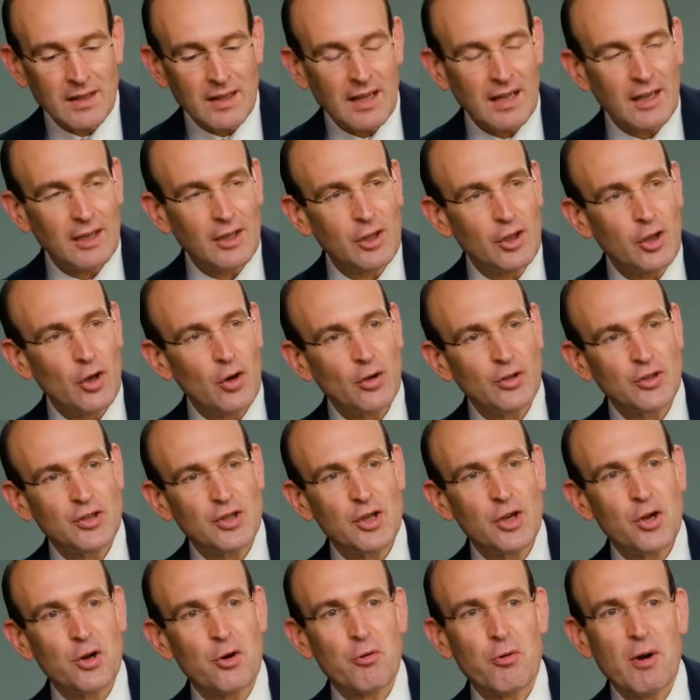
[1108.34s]
and God's
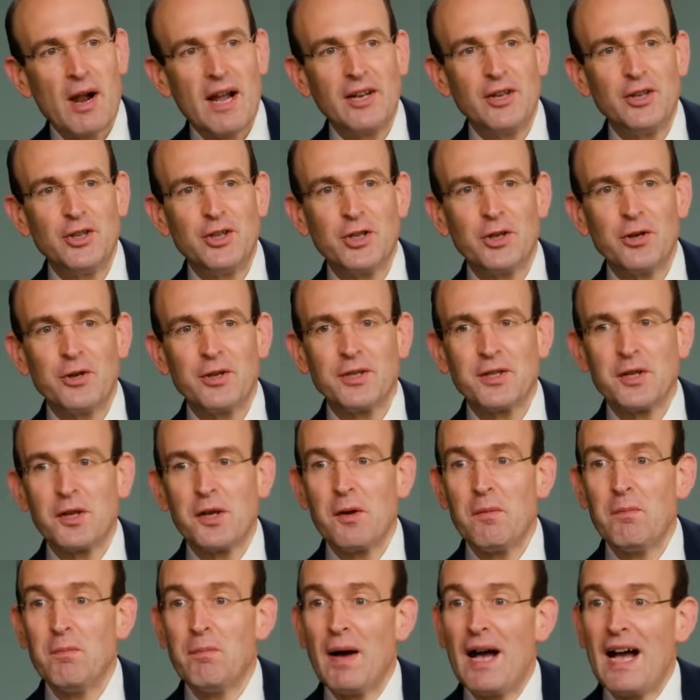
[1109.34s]
grandeur as a
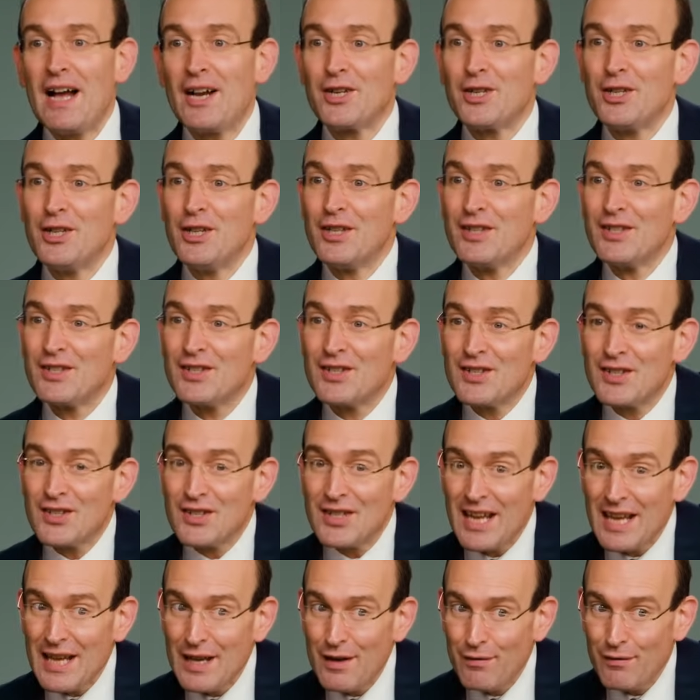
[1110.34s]
compassionate
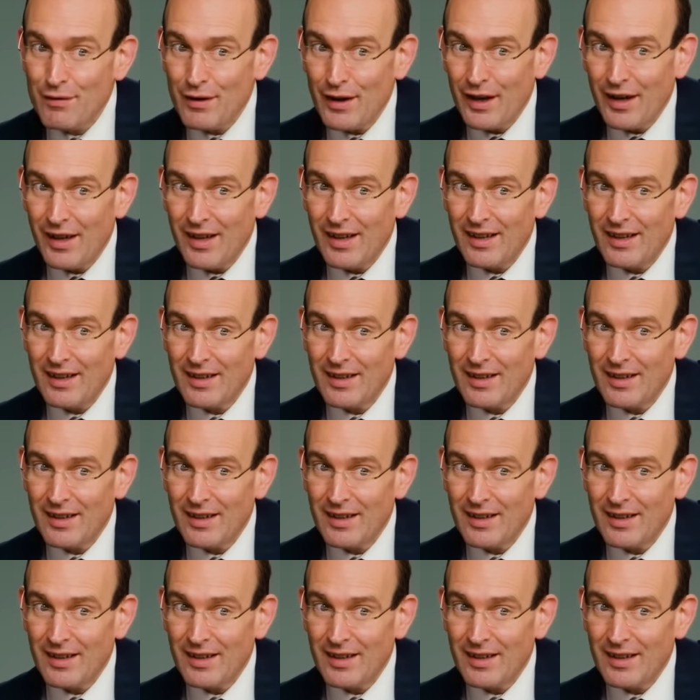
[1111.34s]
Savior.